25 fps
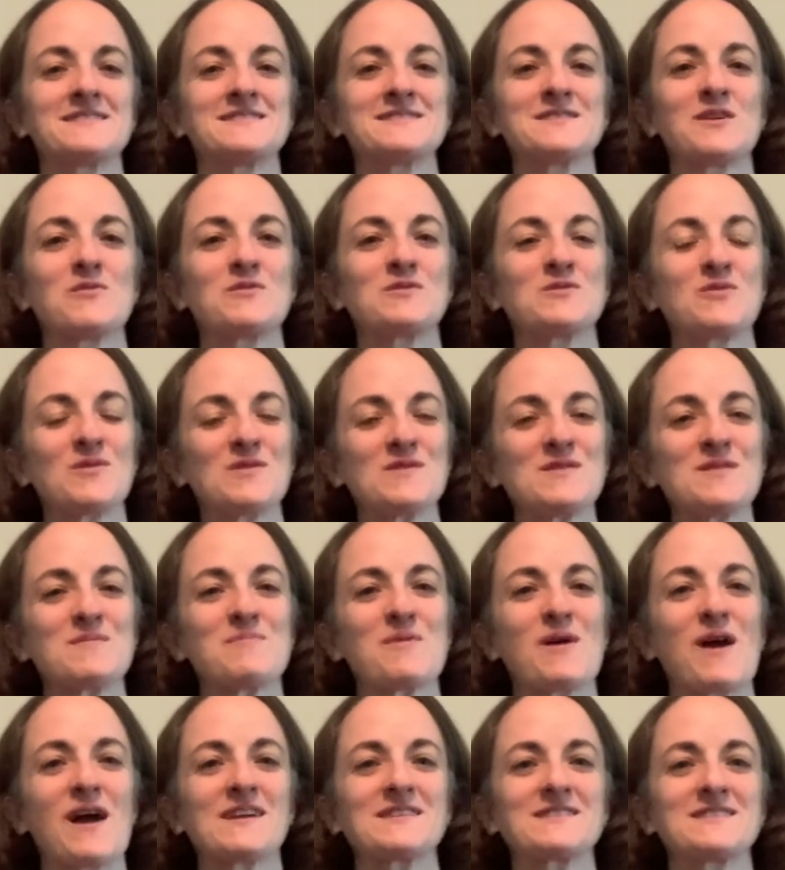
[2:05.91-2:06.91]
So in order to
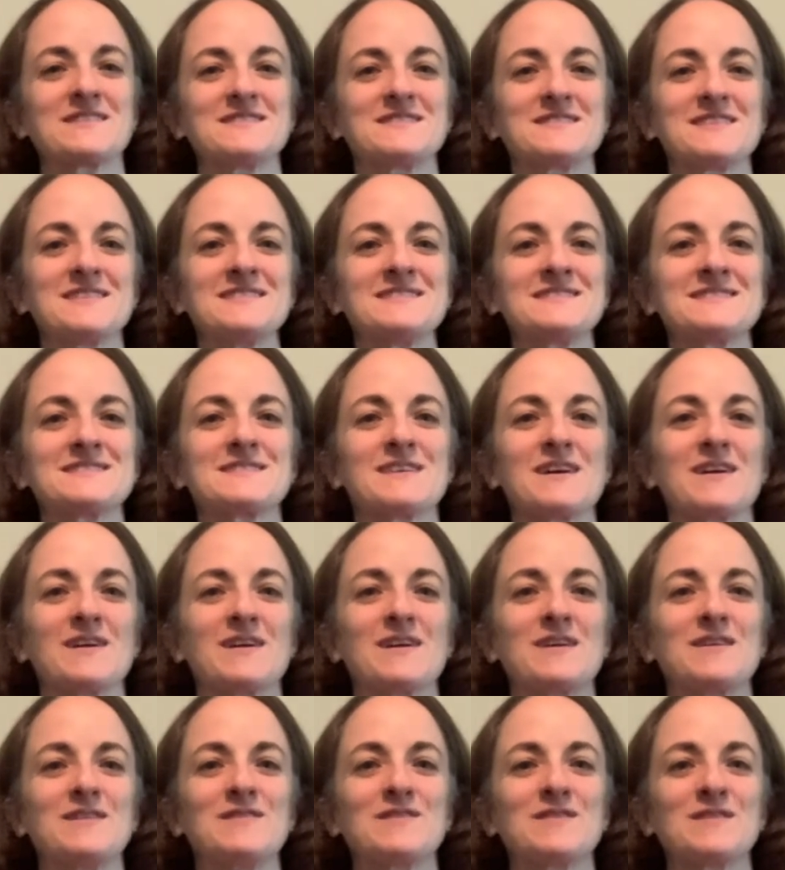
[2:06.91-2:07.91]
practice this,
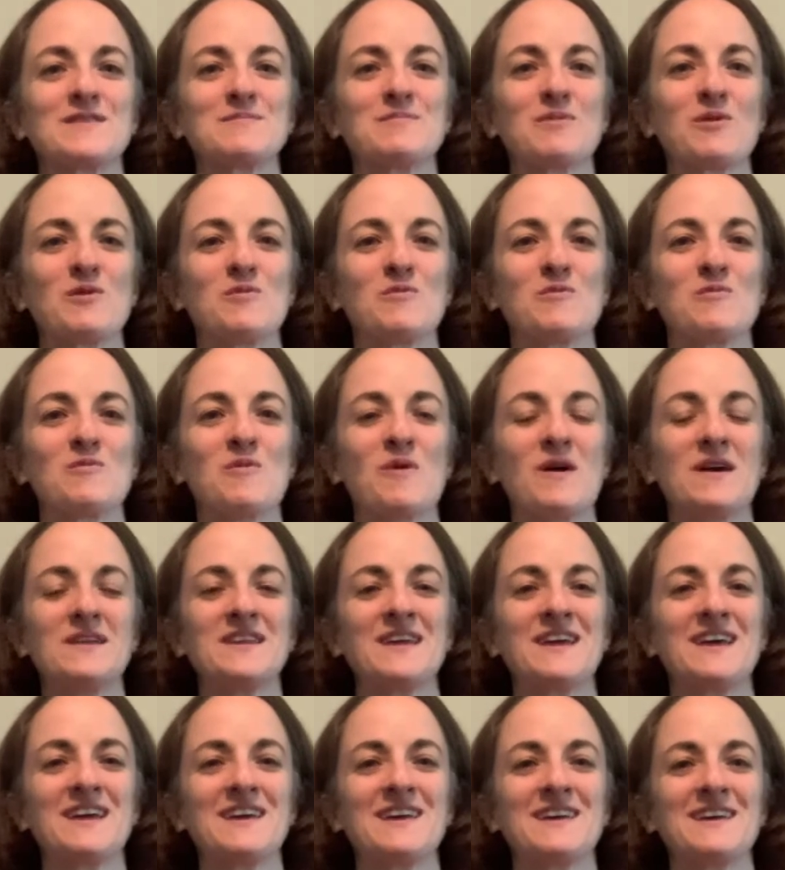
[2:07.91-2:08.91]
you're going to put
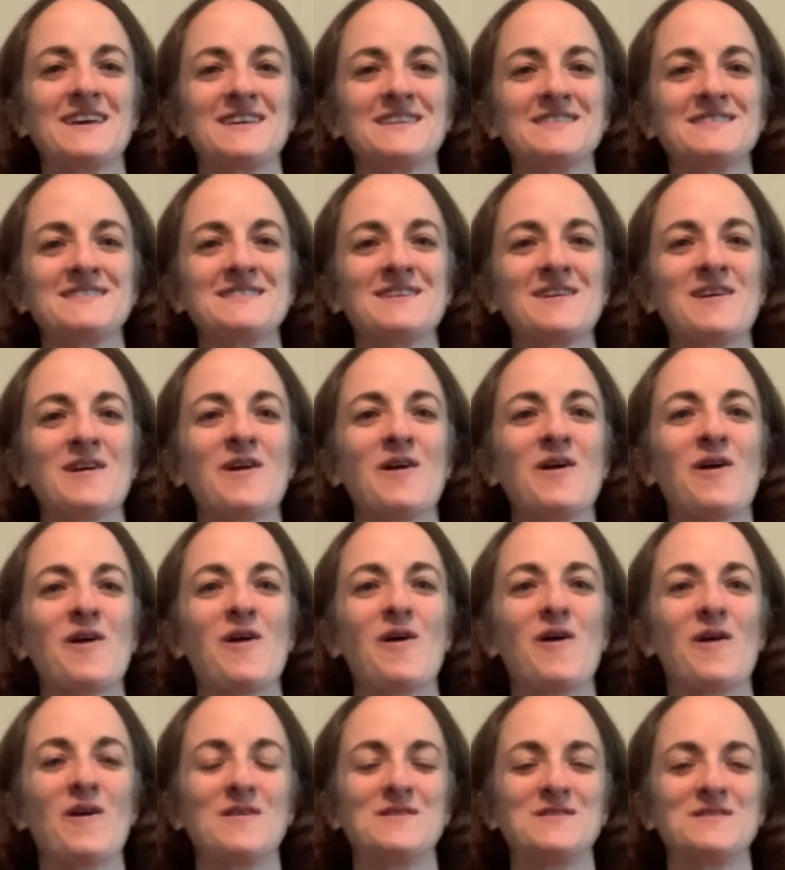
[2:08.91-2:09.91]
one hand
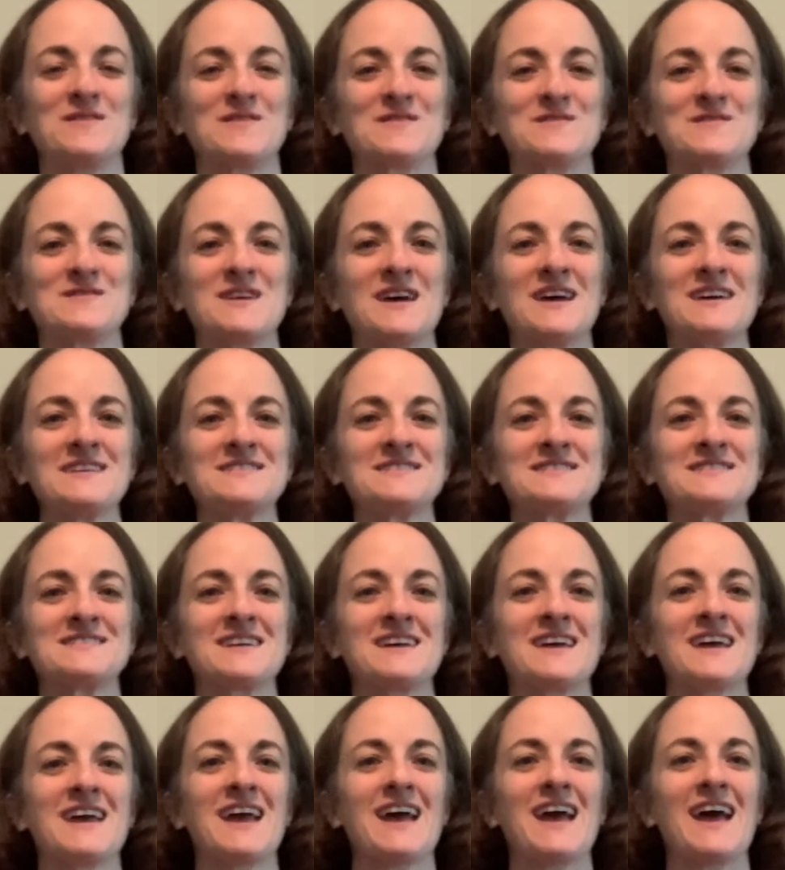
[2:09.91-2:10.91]
on your chest
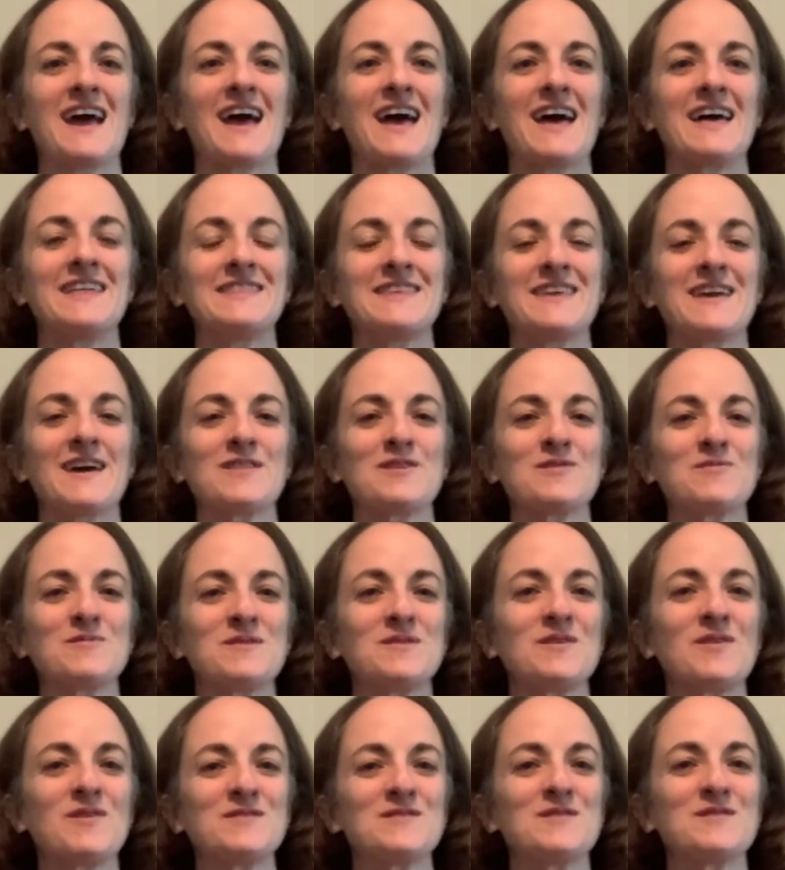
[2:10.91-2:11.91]
and the other
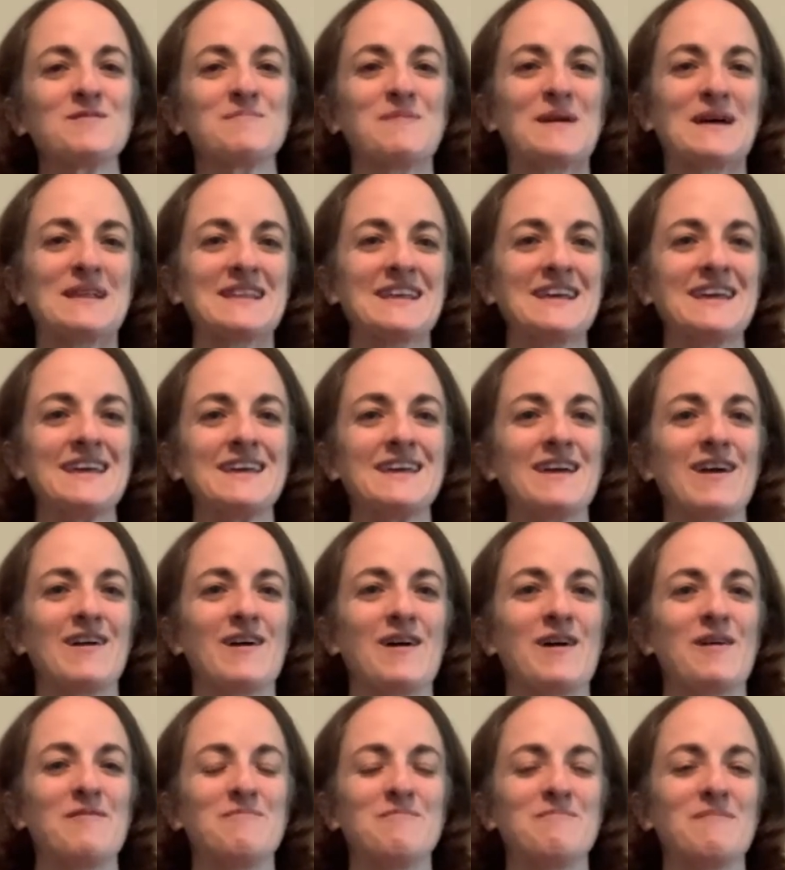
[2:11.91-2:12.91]
one on your belly.
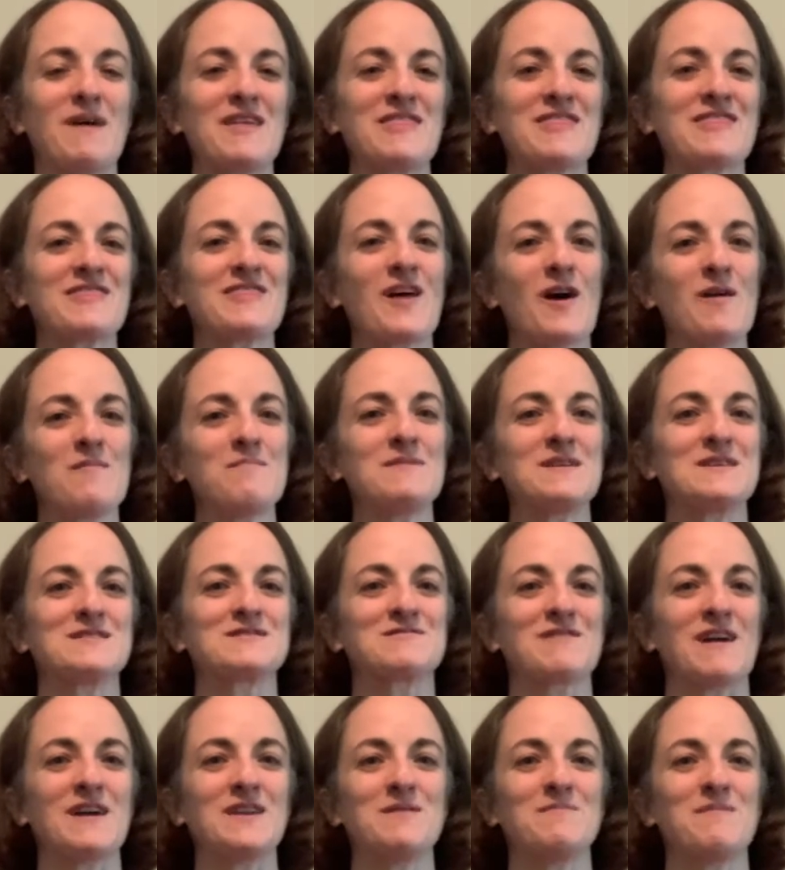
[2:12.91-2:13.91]
My thumb
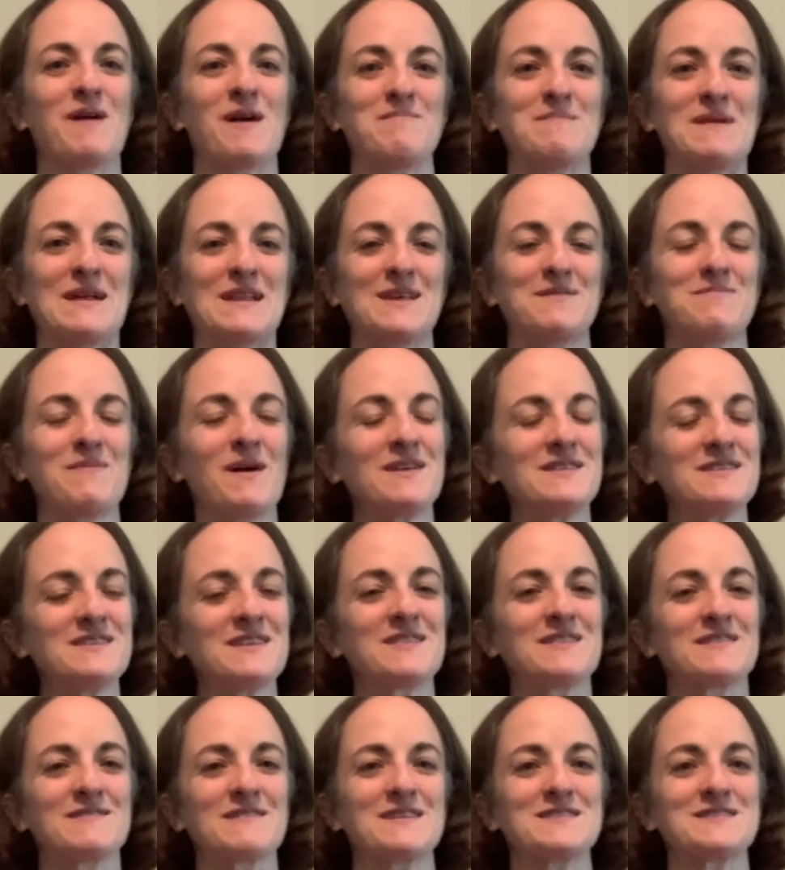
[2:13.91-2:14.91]
is right at my belly button
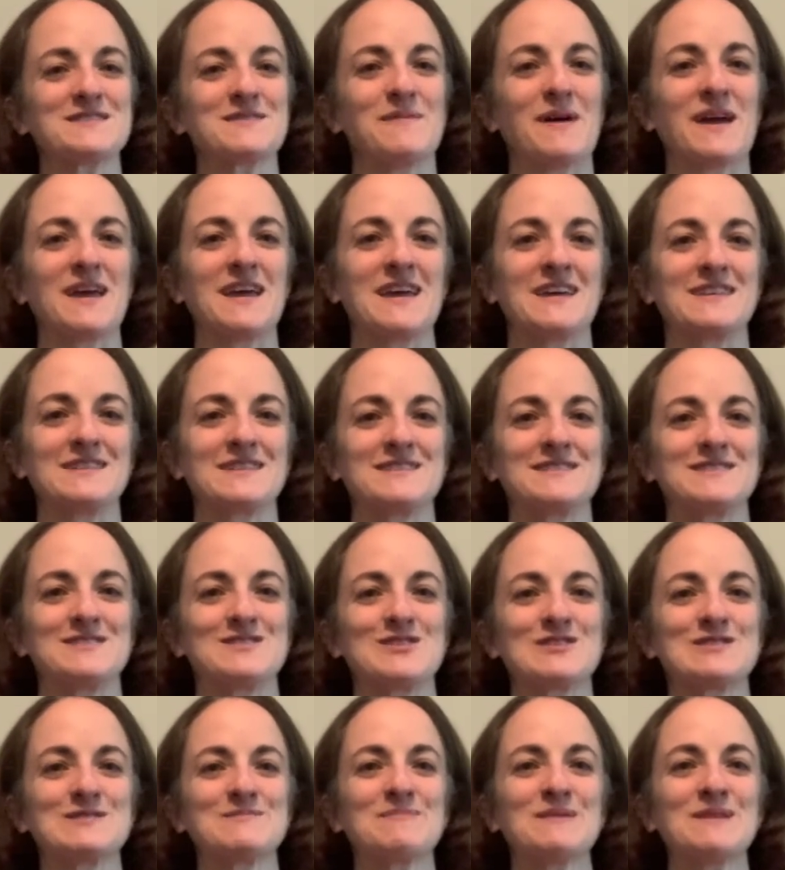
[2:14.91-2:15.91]
and the rest of my hand is
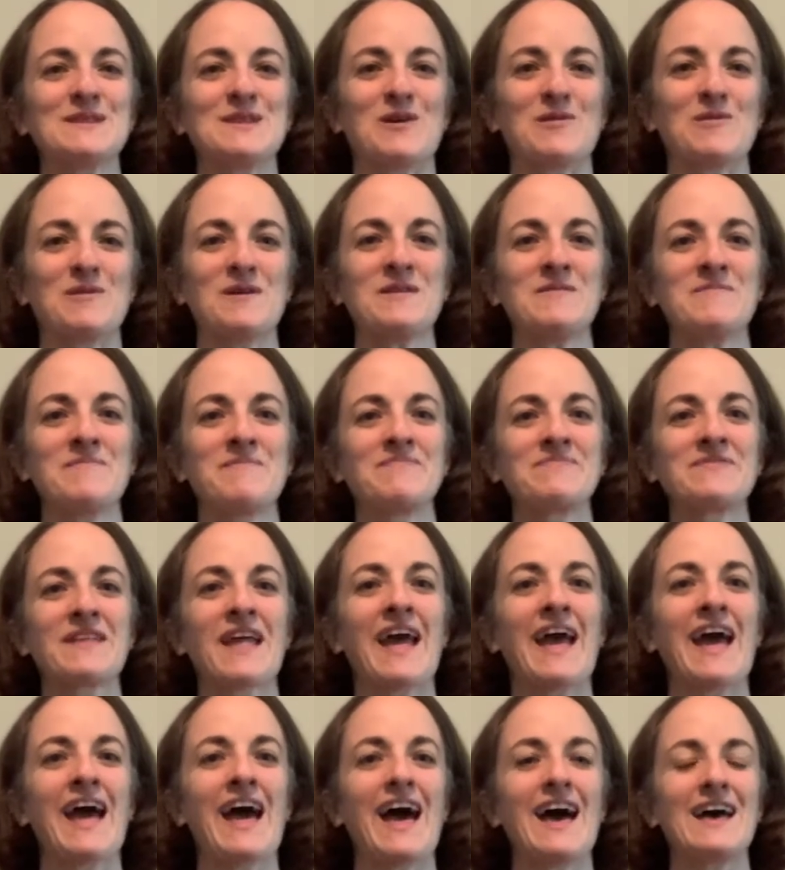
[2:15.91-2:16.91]
just below it.
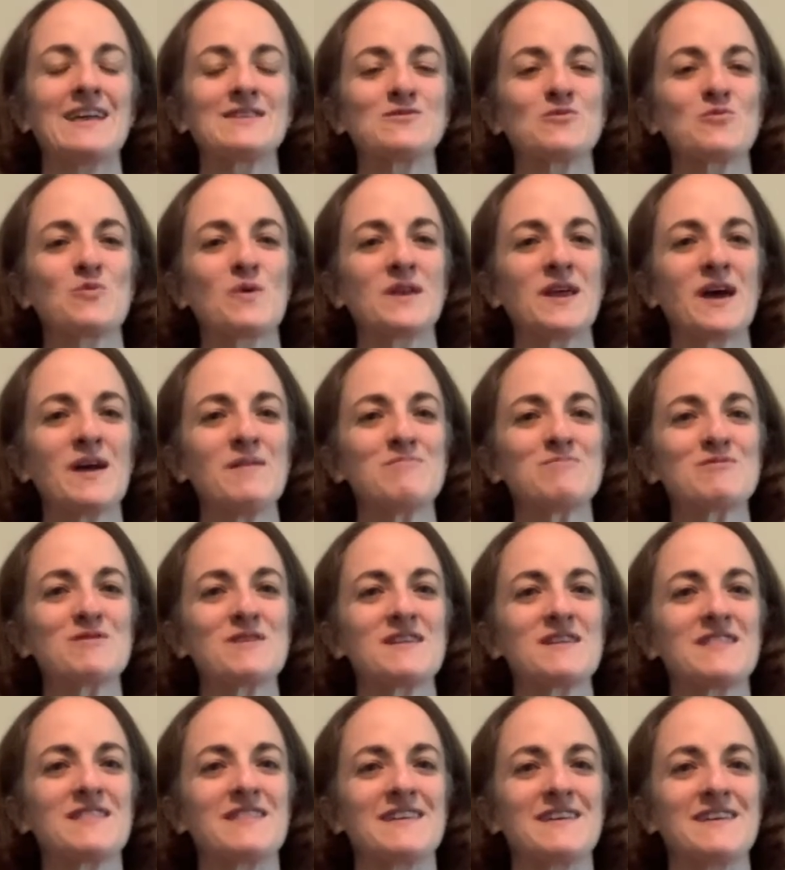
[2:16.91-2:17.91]
And when I
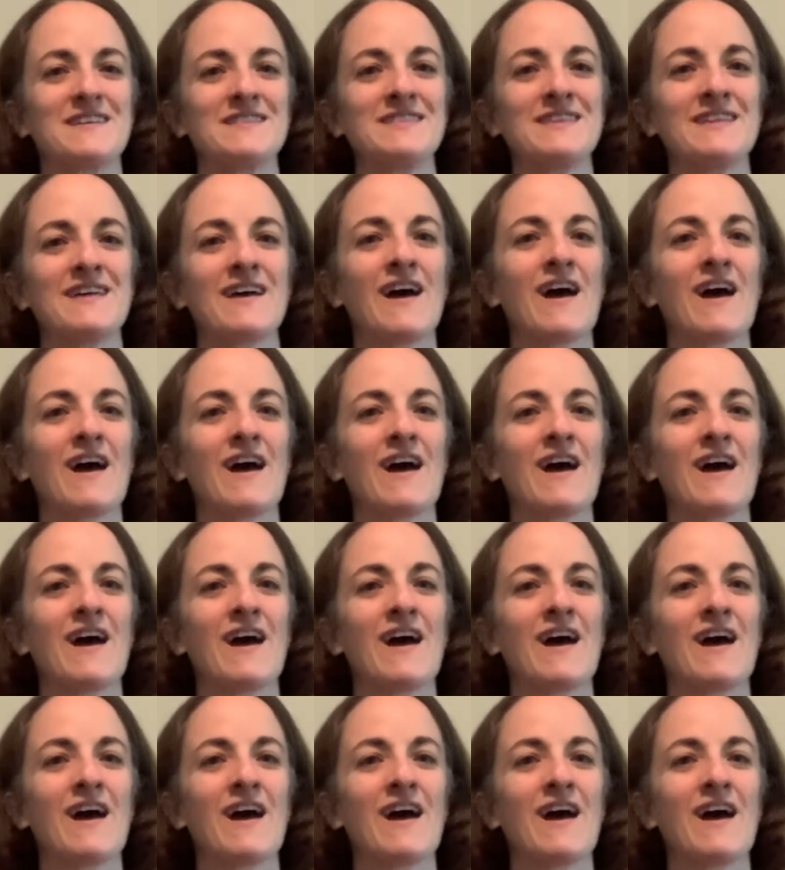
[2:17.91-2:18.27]
breathe in,